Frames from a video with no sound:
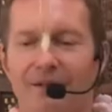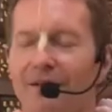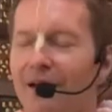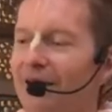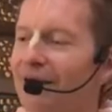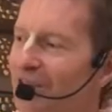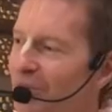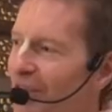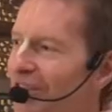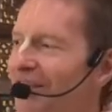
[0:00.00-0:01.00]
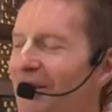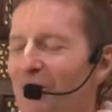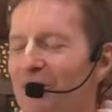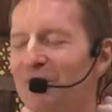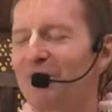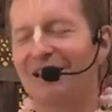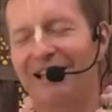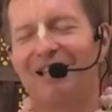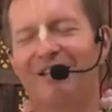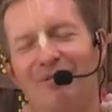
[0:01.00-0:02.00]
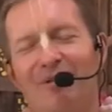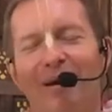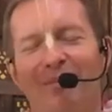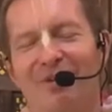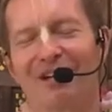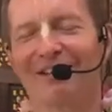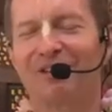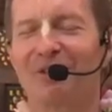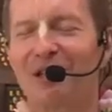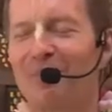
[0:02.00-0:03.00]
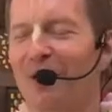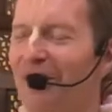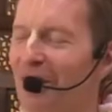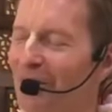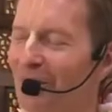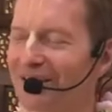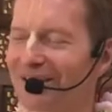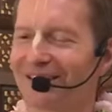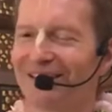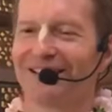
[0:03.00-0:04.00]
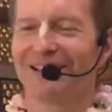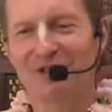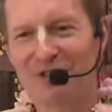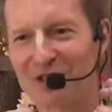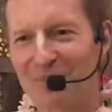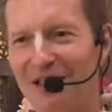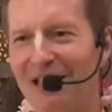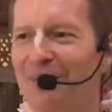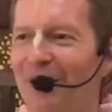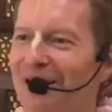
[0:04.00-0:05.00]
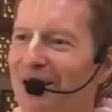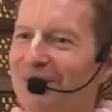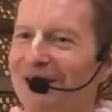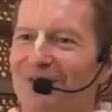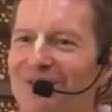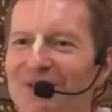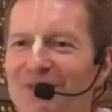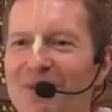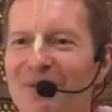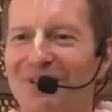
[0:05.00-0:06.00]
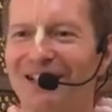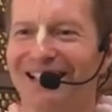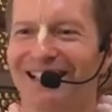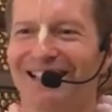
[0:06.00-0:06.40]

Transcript: And especially he would speak in remembering, doing parikrama with, he's not speaking about himself, he's remembering.